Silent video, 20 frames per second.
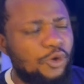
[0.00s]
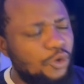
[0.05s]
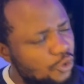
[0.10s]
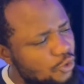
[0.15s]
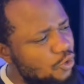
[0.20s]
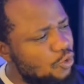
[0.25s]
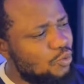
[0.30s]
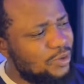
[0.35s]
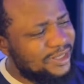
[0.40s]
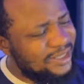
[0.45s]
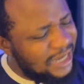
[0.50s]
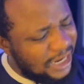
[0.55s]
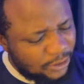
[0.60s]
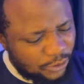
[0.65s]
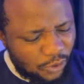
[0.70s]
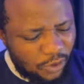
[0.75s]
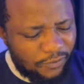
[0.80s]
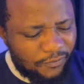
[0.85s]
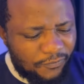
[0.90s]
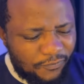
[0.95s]
You,
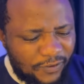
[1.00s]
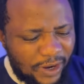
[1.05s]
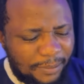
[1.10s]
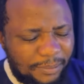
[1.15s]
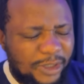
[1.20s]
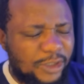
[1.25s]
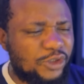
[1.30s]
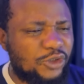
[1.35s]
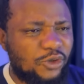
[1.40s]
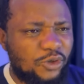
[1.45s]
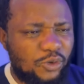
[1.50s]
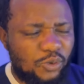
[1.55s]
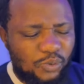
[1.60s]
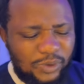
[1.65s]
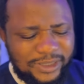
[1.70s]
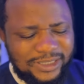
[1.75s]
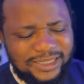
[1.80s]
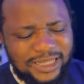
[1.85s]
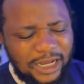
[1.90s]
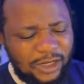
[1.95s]
without confirmation,
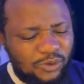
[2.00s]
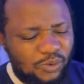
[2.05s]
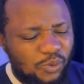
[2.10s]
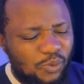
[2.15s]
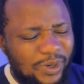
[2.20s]
without